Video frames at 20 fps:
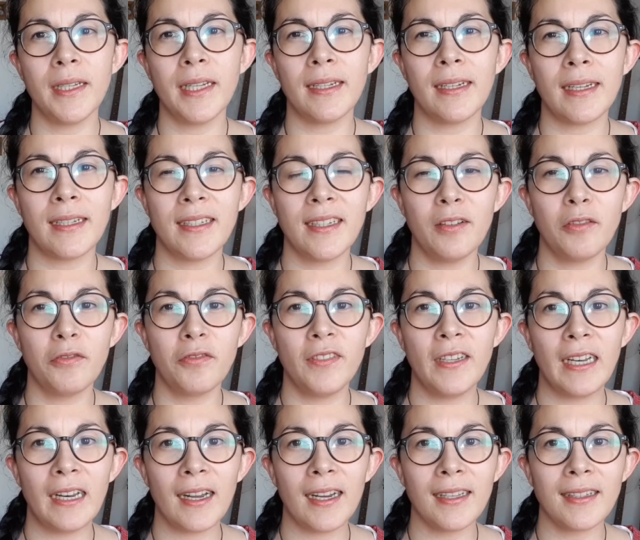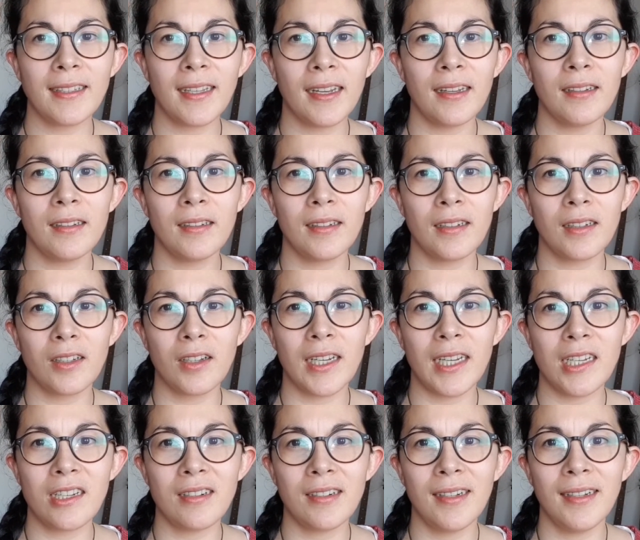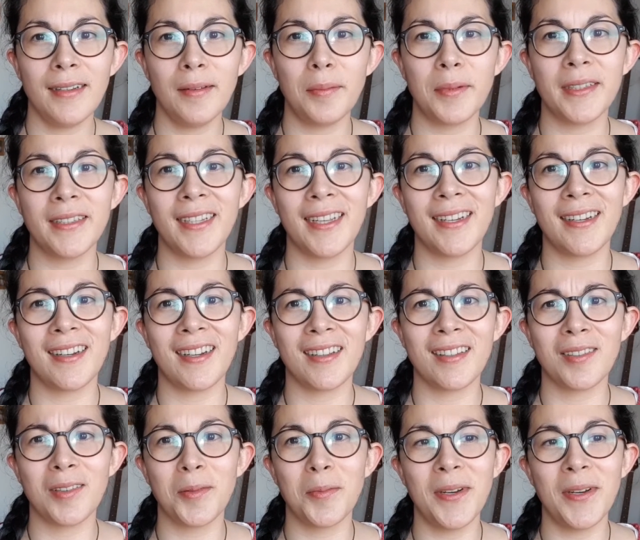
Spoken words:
and I did feel like that occasionally, but then I thought,